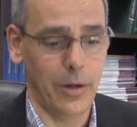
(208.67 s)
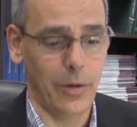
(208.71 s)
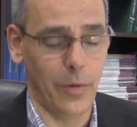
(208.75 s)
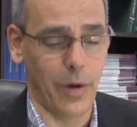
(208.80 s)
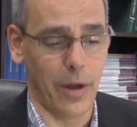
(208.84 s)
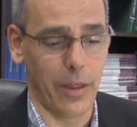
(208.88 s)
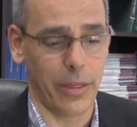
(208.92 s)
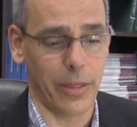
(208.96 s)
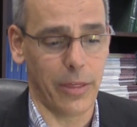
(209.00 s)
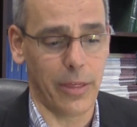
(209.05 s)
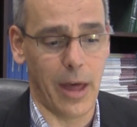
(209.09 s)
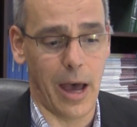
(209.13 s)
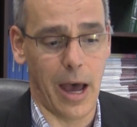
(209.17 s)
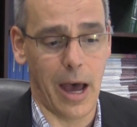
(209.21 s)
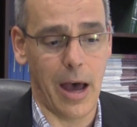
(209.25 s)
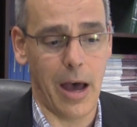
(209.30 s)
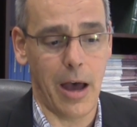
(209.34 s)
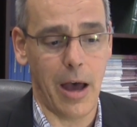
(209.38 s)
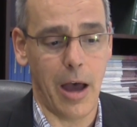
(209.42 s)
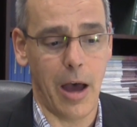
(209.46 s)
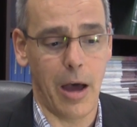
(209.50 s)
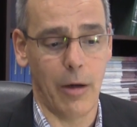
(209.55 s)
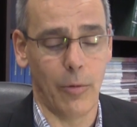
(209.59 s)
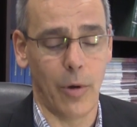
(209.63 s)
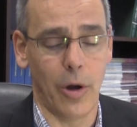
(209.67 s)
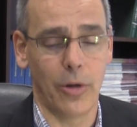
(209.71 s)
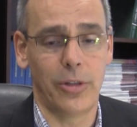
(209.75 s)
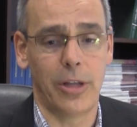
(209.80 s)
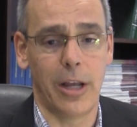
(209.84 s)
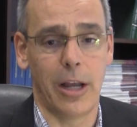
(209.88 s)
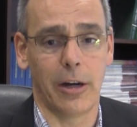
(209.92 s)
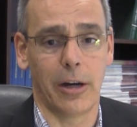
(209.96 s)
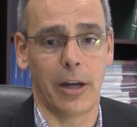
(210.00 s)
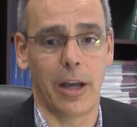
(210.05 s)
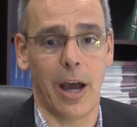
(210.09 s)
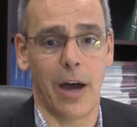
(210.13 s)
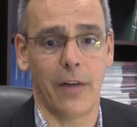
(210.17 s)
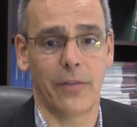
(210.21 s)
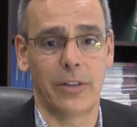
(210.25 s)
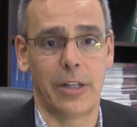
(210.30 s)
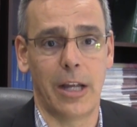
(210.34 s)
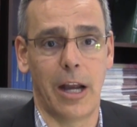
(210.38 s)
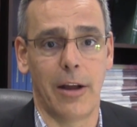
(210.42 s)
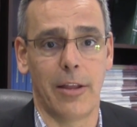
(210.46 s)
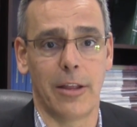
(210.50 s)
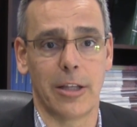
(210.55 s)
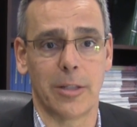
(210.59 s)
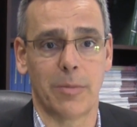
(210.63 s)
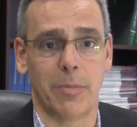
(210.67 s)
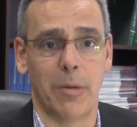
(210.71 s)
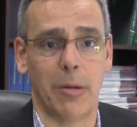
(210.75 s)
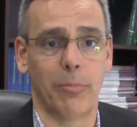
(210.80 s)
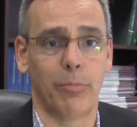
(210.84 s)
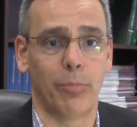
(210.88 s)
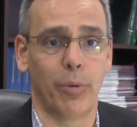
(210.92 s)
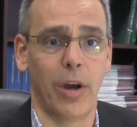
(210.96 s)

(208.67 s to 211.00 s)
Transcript: with a rotator cuff tear that's been